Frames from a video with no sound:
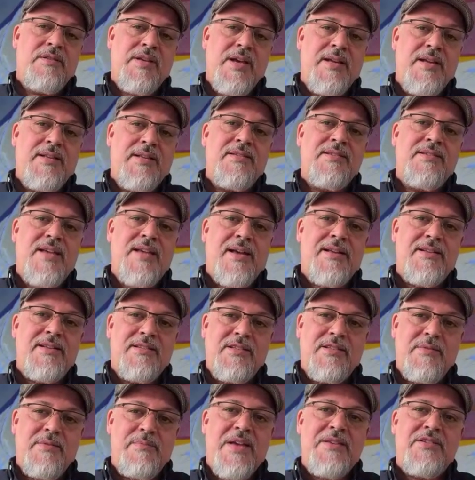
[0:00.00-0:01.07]
take the
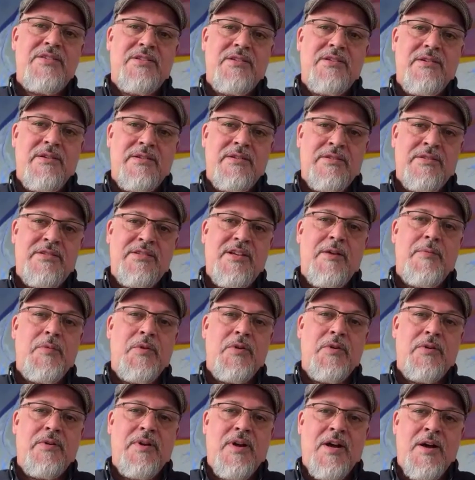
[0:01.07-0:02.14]
second semester in
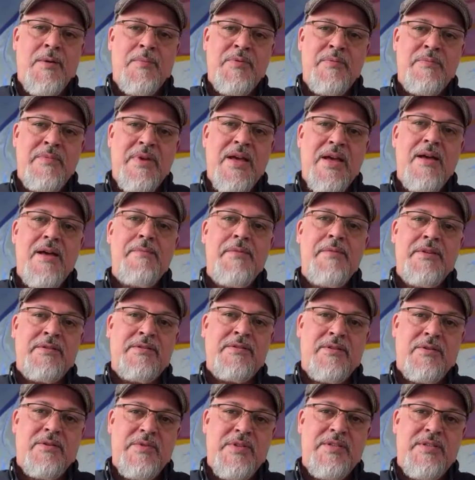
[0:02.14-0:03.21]
summer up in
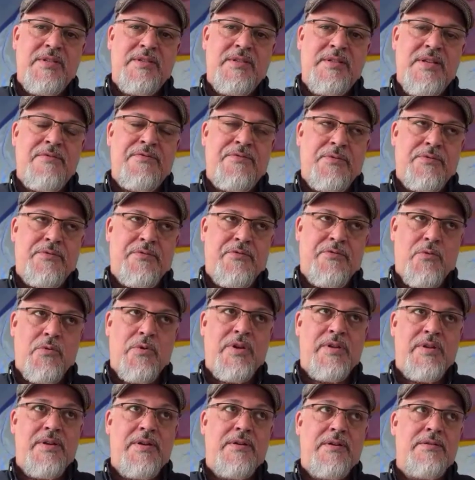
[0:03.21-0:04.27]
Mammoth. So we did that for
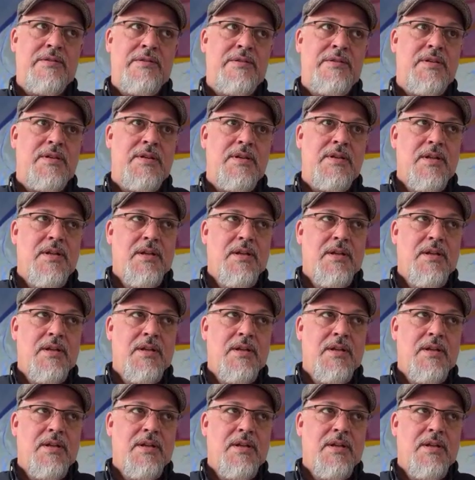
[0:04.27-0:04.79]
4 years.